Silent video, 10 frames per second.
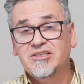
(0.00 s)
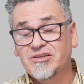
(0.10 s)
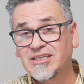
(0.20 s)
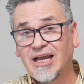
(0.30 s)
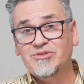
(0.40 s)

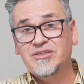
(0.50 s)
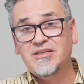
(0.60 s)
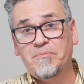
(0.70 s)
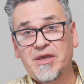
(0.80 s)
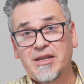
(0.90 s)
Sometimes it's
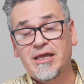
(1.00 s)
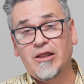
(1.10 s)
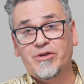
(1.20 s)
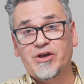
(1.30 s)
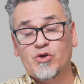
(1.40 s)
the
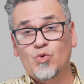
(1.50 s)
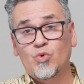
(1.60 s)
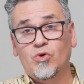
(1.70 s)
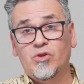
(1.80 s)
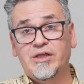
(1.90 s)
P&L on
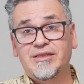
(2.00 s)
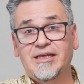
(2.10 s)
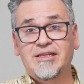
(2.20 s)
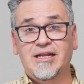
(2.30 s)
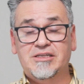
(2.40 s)
accrual, and
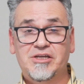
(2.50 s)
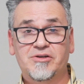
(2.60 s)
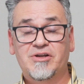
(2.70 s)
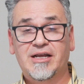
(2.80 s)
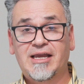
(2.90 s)
then the next year
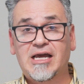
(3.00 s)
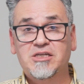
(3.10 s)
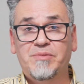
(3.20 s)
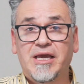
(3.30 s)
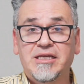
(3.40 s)
is on a cash
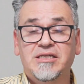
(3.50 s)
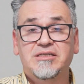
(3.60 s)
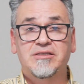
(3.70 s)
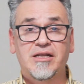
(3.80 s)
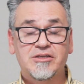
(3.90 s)
basis,
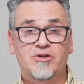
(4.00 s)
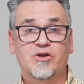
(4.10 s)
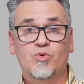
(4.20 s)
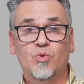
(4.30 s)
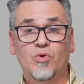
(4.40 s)
and then it's on
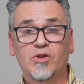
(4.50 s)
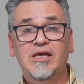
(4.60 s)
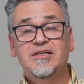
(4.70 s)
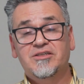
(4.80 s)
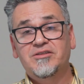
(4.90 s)
accrual.
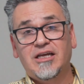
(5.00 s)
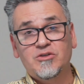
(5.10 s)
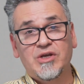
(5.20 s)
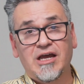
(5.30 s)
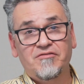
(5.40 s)
Sometimes
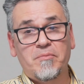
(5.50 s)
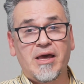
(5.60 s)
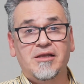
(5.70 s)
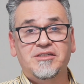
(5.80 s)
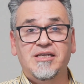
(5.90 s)
we have the
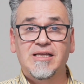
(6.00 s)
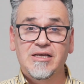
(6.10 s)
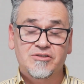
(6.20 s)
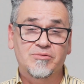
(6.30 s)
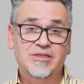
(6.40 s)
balance sheet.
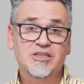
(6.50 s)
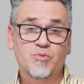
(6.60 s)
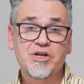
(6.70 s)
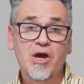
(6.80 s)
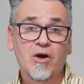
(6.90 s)
Sometimes
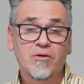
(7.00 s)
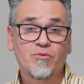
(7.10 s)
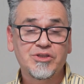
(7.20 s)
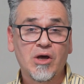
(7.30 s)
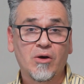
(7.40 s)
we
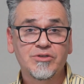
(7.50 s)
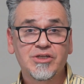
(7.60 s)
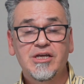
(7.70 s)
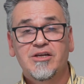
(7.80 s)
don't.